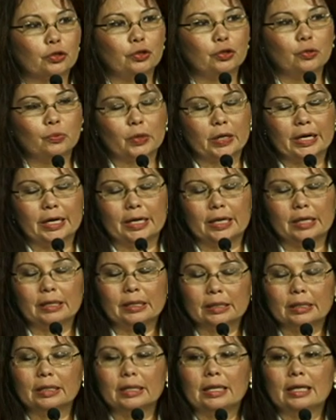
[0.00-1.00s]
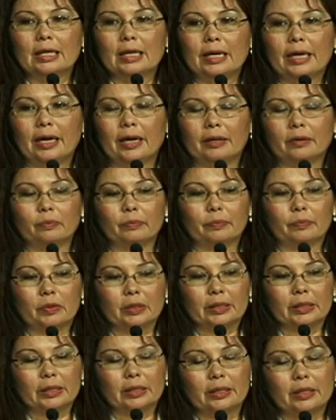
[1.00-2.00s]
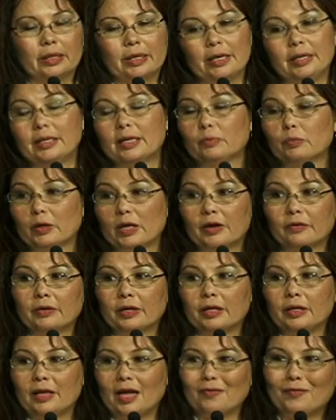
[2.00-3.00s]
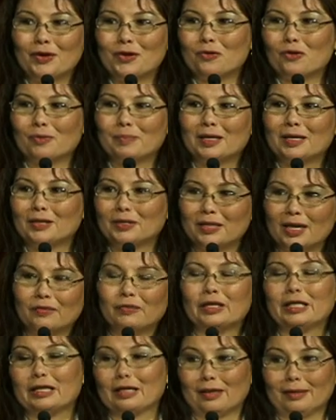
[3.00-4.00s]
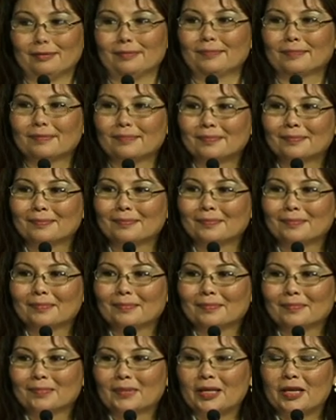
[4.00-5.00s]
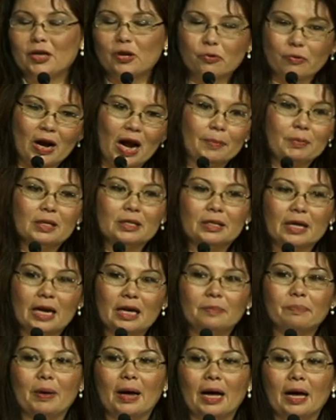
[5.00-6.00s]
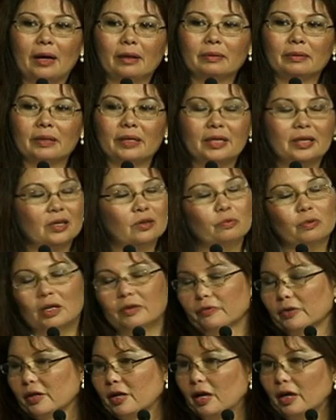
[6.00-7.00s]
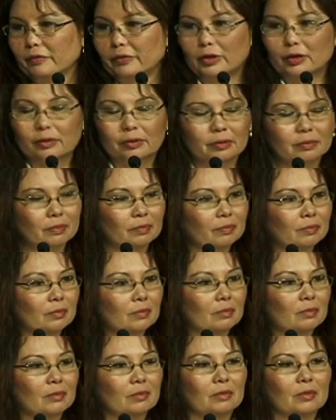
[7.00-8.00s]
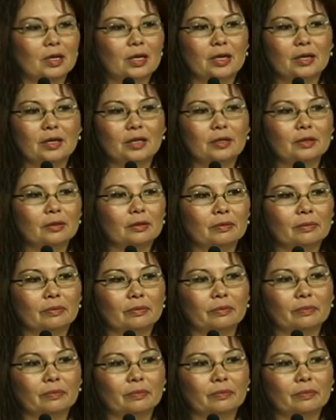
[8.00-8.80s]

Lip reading: two were hit, and he did what every Navy corpsman has ever done. He grabbed his aid bag. He didn't run for cover. He didn't